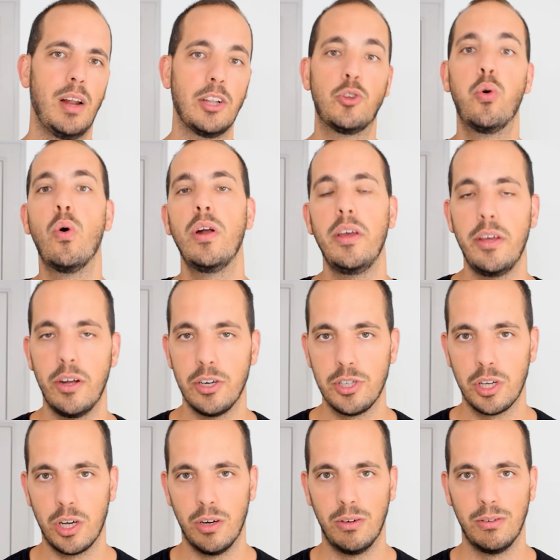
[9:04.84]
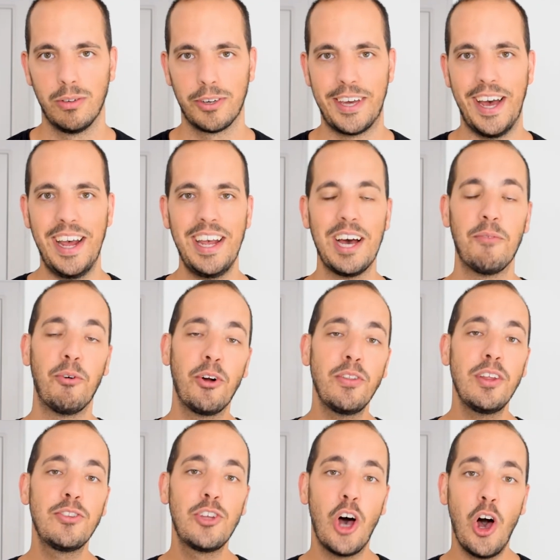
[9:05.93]
like 20 years ago? Okay, and one of
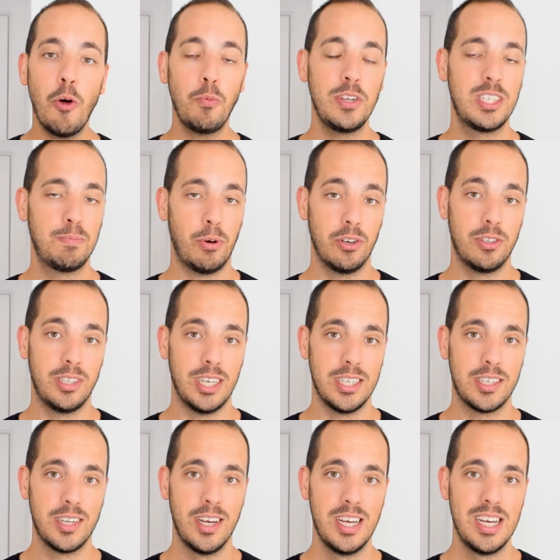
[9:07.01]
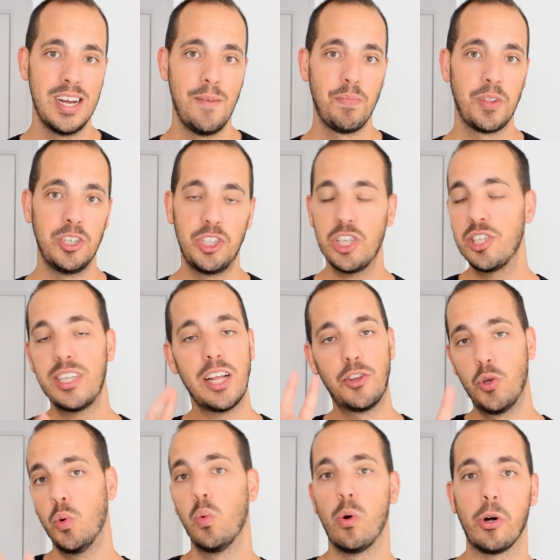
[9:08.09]
the top responses just said
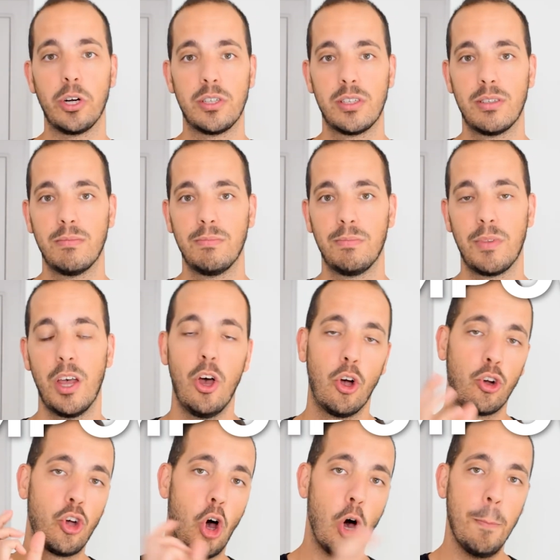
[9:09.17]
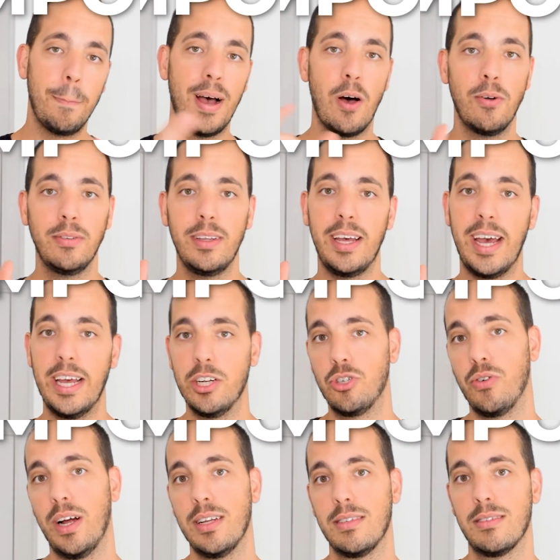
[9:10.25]
two words compound
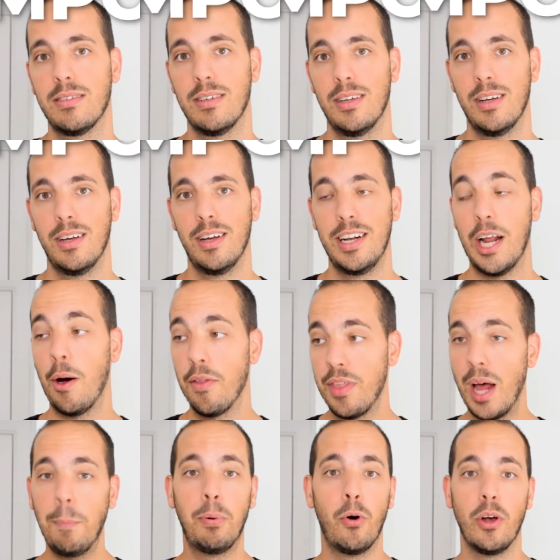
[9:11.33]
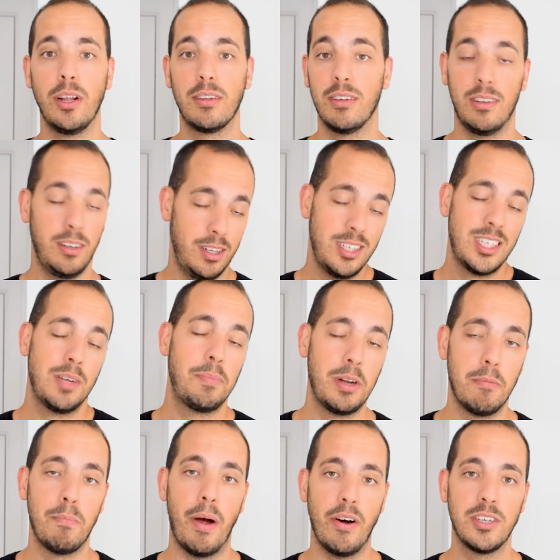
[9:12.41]
interest. Now, at that point, this is a bit
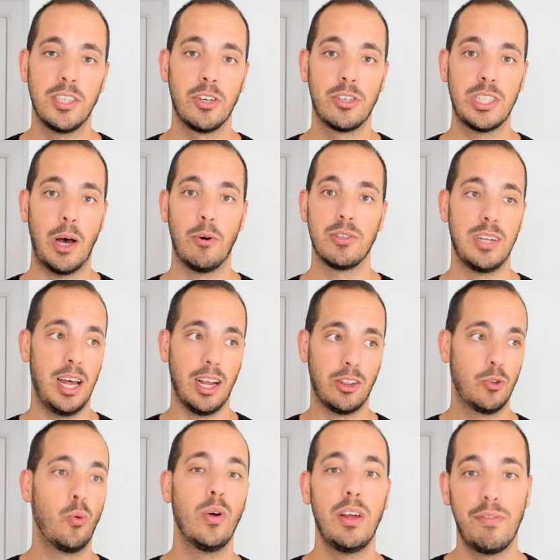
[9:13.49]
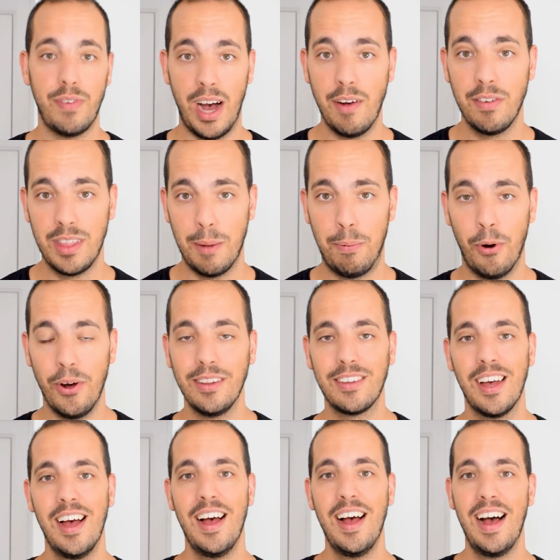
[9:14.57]
embarrassing because I was like 25 at that point.
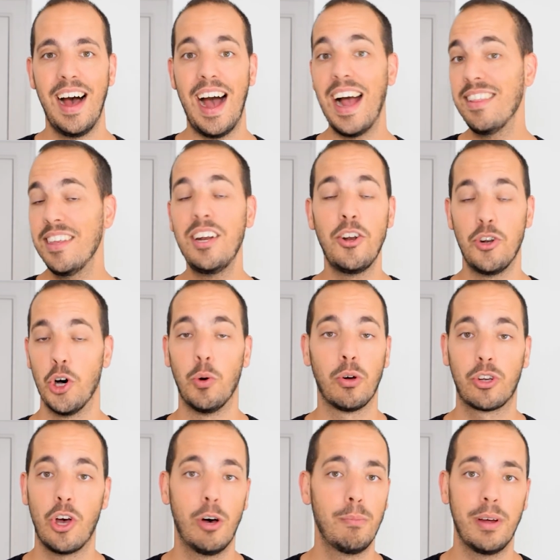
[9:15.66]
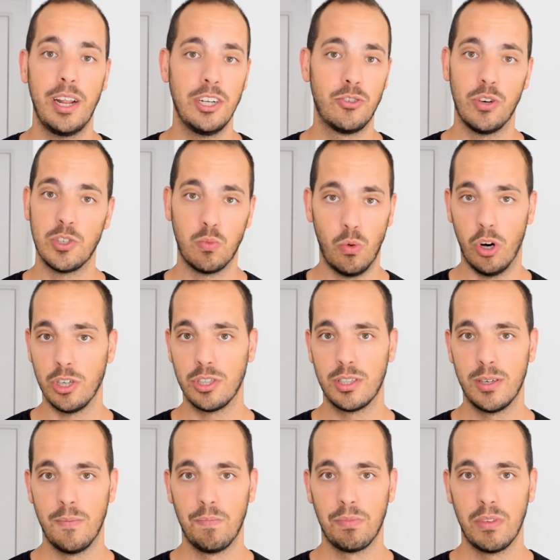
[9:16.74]
I didn't know what compound interest was.
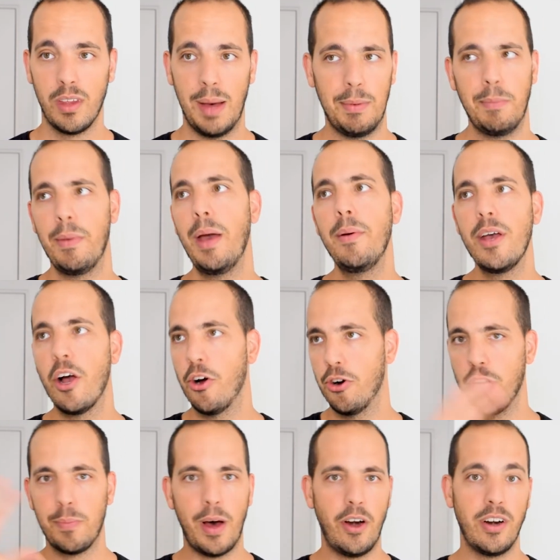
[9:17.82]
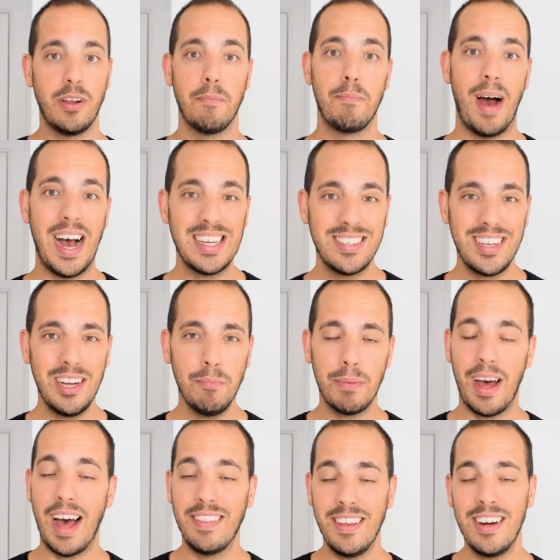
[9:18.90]
I mean, maybe I heard about it in passing,
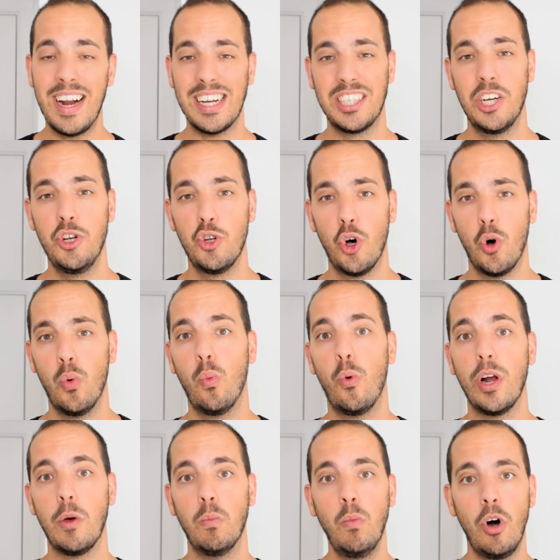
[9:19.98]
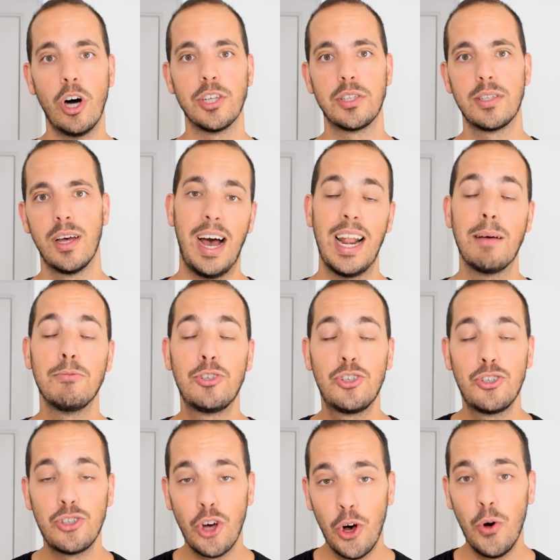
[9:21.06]
but I didn't actually know what it was. And I'm
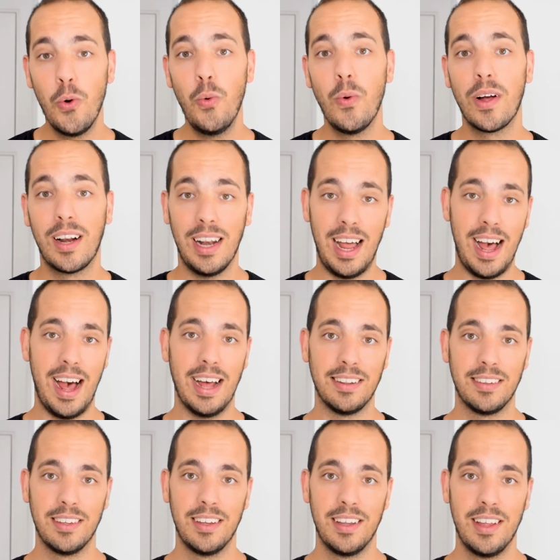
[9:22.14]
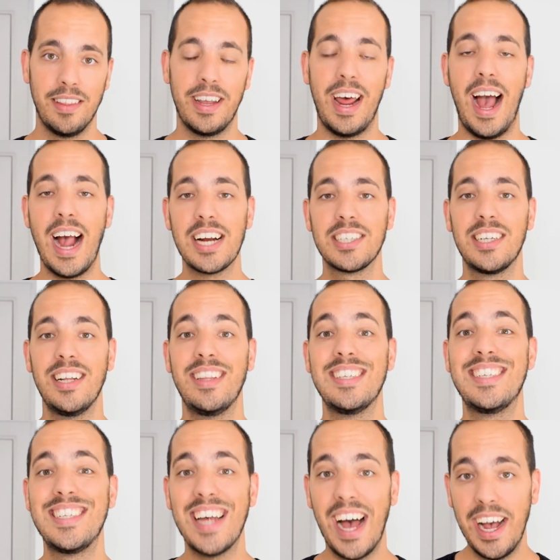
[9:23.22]
so glad that I actually
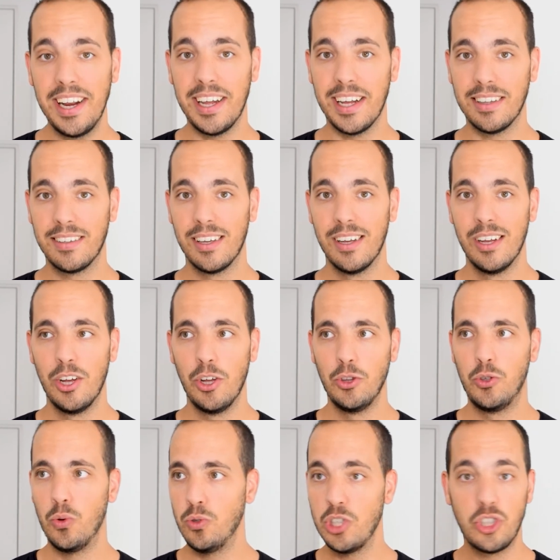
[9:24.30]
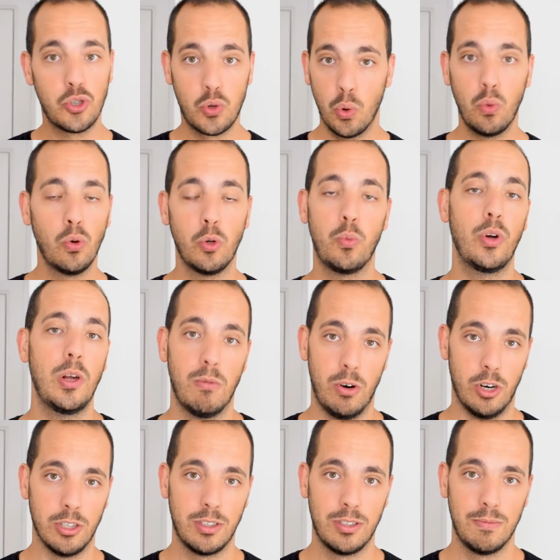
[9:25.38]
decided to just Google what it
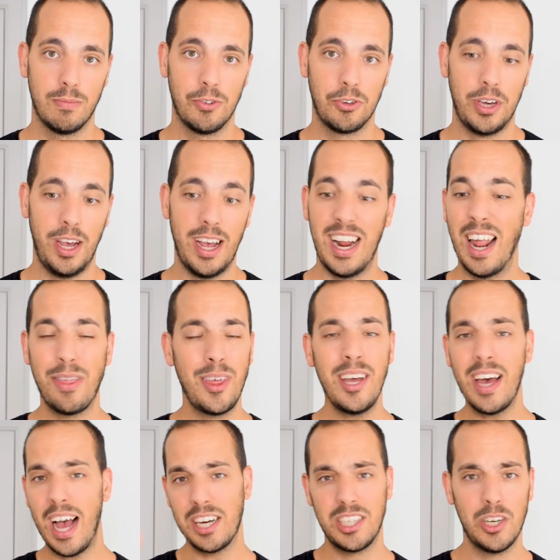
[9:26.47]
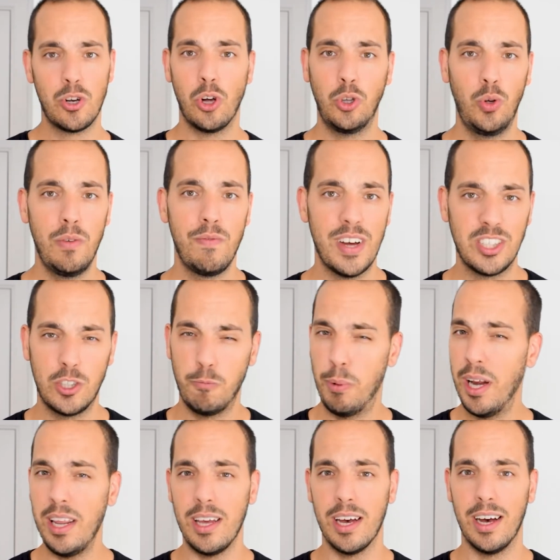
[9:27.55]
was. Okay, and I think I actually got to
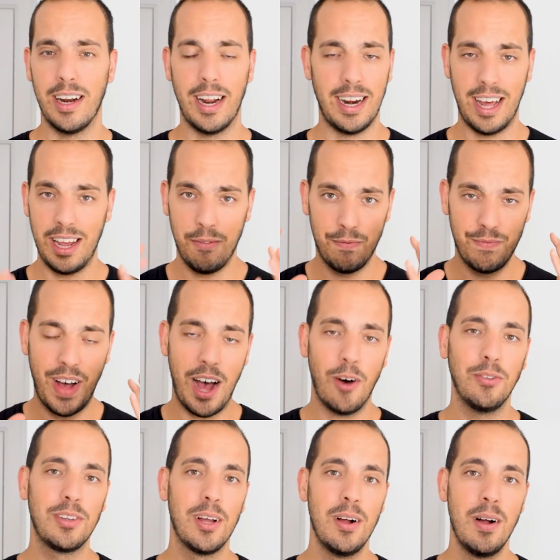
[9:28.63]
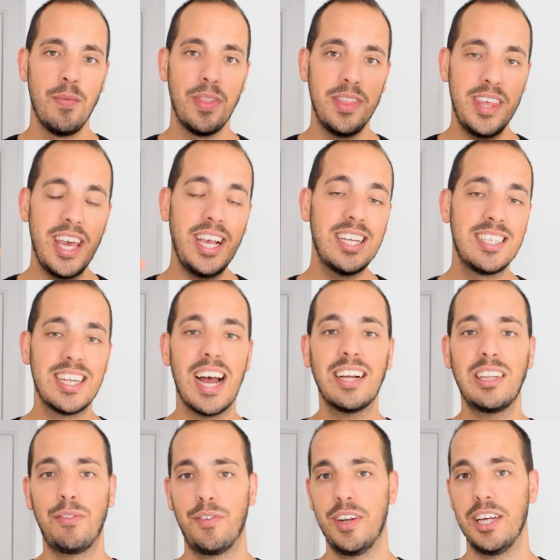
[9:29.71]
Investopedia and I found the exact
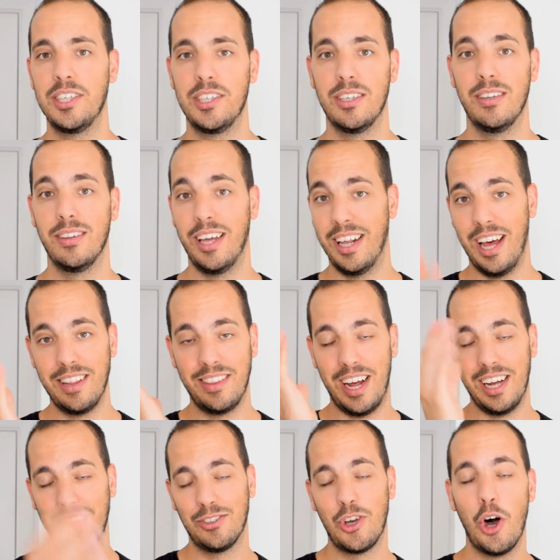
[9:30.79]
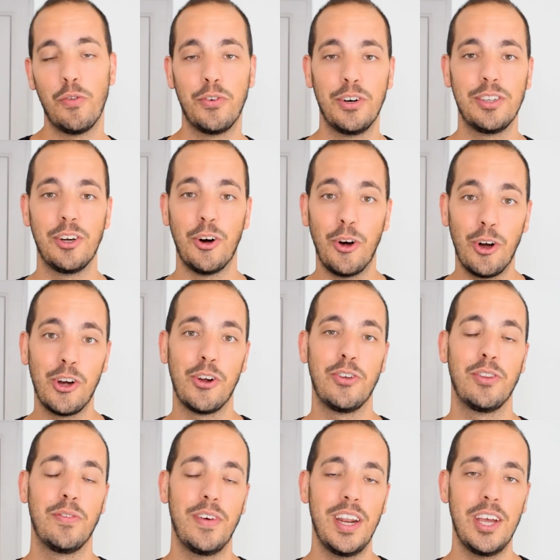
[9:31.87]
definition that I, that I covered earlier in
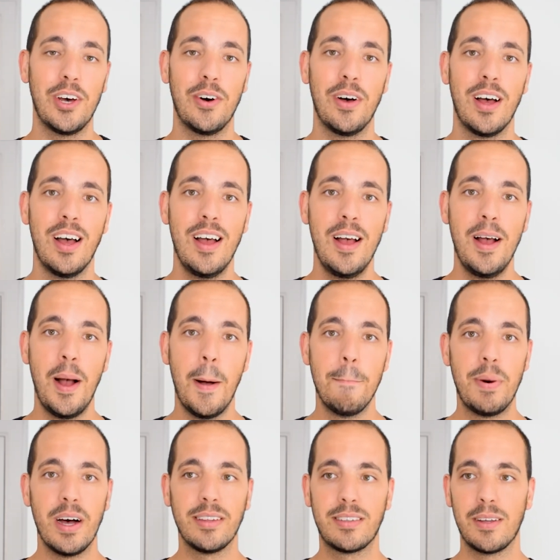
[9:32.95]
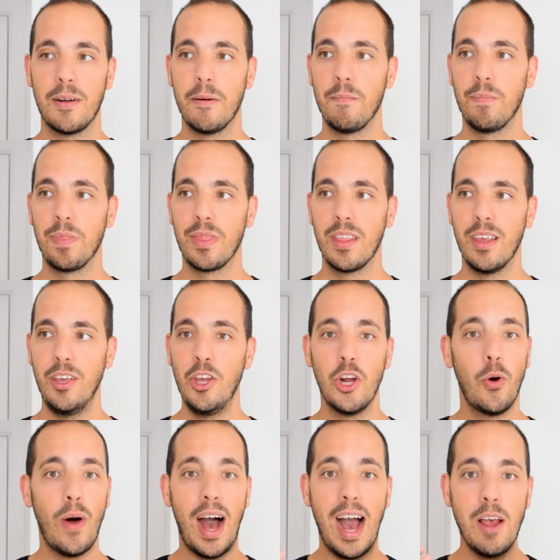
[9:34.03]
the video. But, you
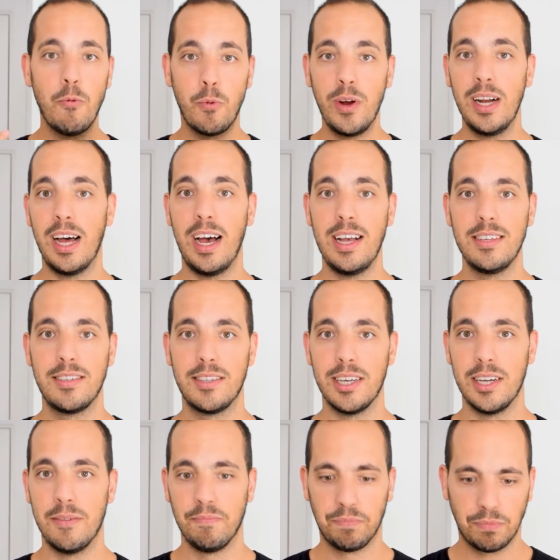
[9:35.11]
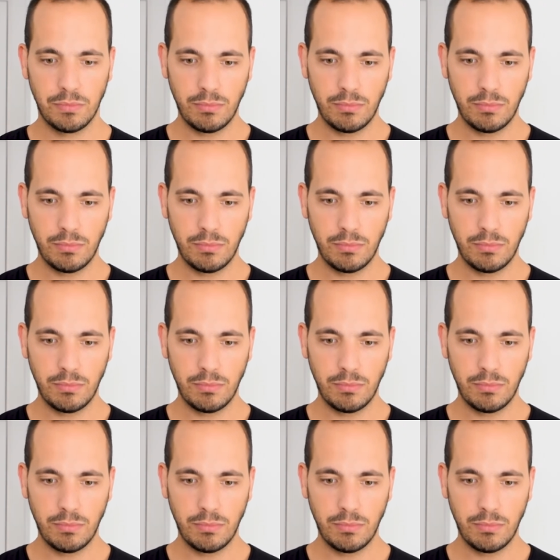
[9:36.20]
know, I realized that